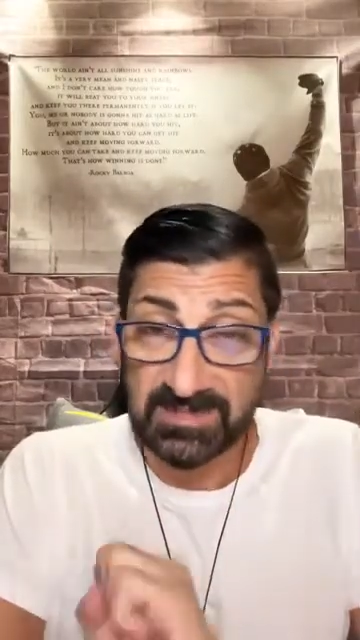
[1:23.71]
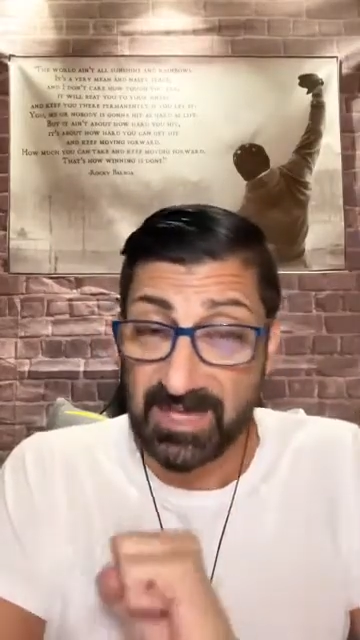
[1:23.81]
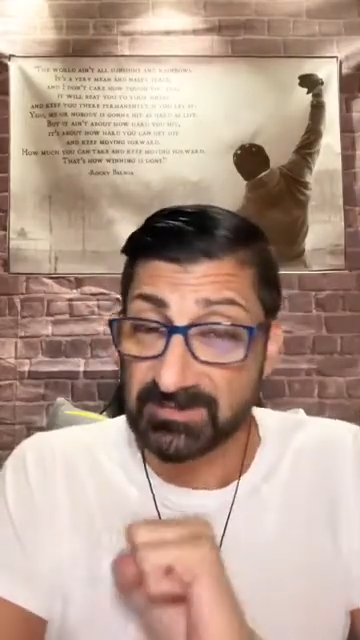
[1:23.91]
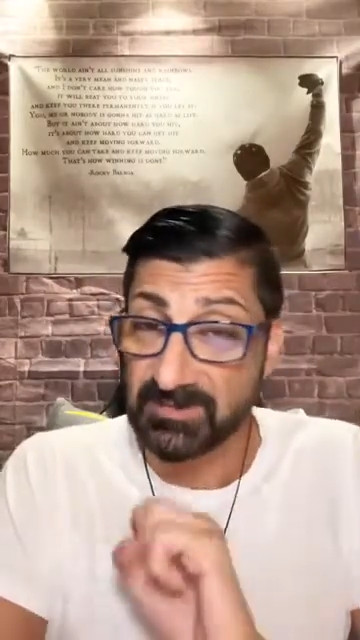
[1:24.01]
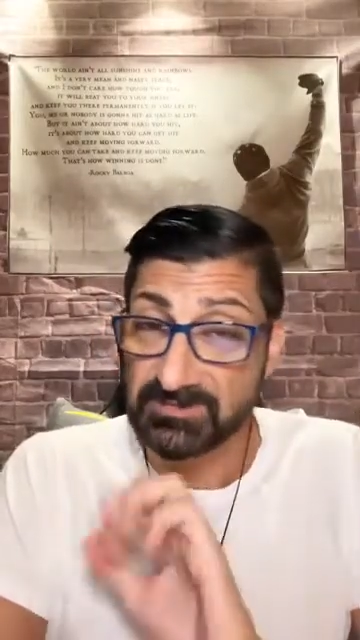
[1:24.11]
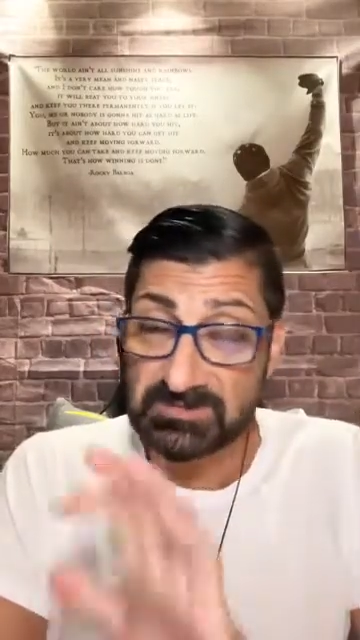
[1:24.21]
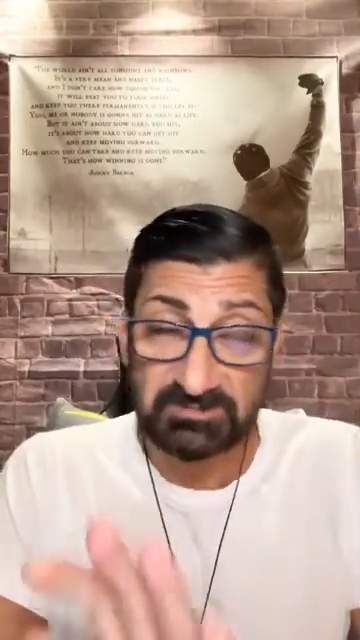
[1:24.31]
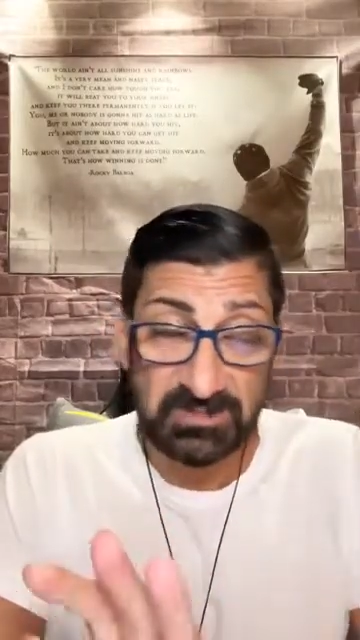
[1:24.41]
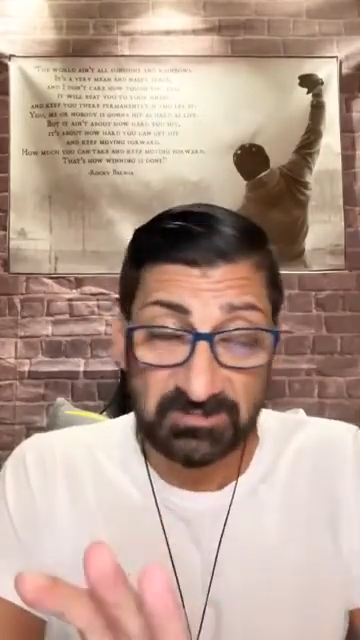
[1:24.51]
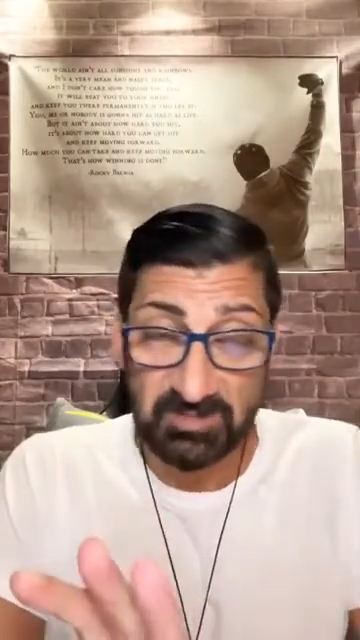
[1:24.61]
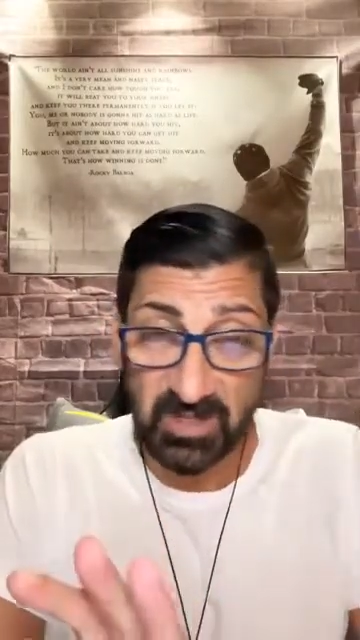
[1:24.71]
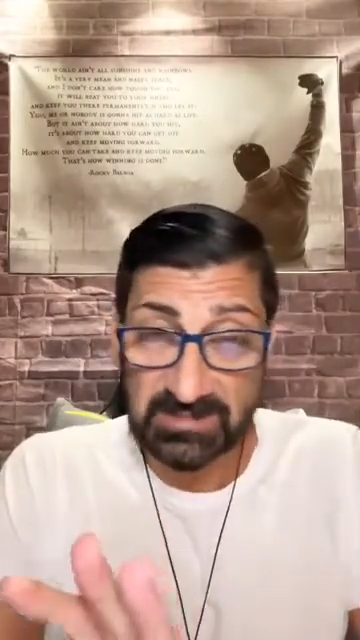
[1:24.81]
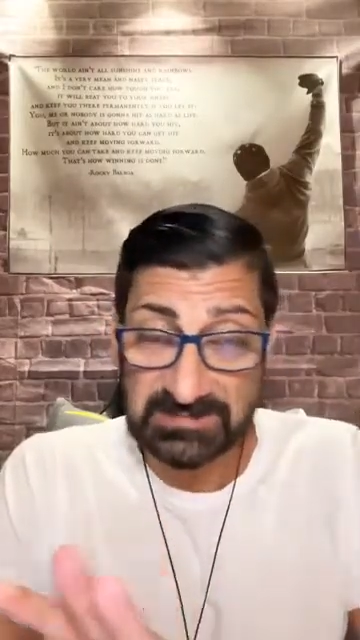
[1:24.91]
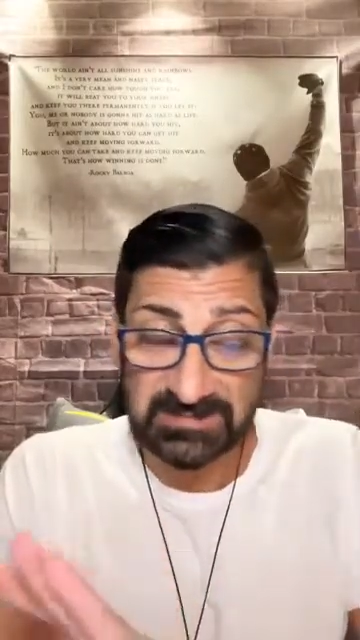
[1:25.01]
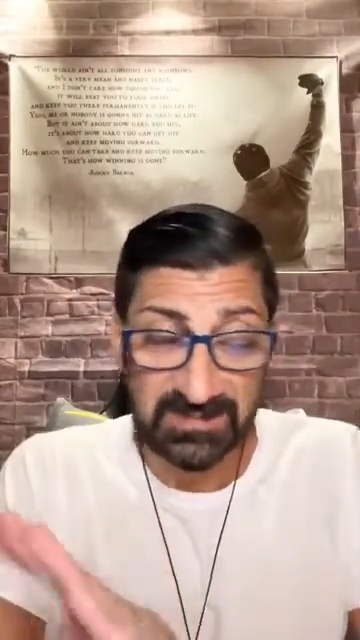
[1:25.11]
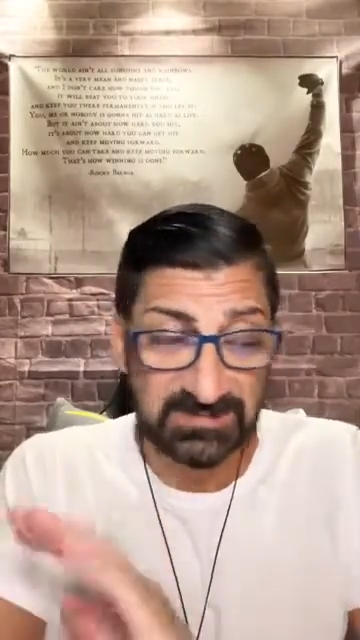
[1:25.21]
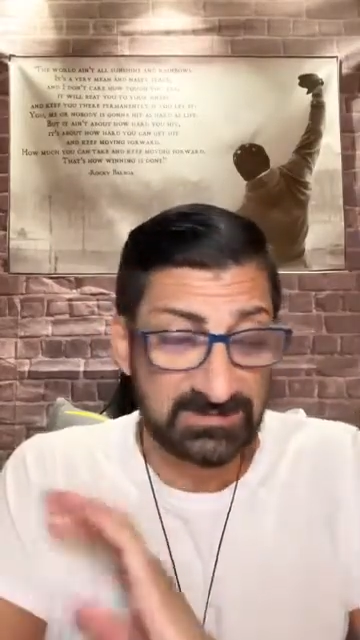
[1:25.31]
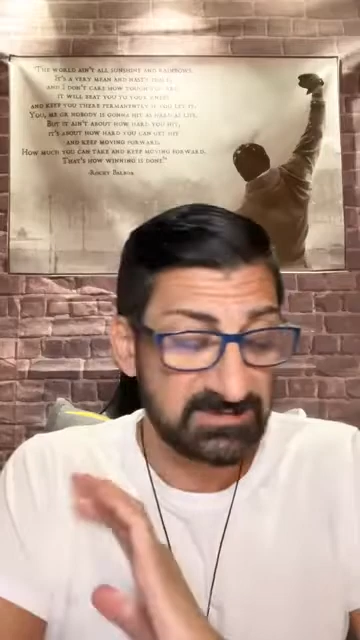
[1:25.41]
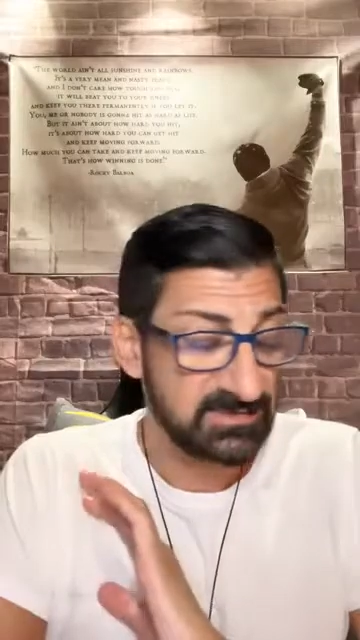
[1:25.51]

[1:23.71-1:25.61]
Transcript: I don't speak politics.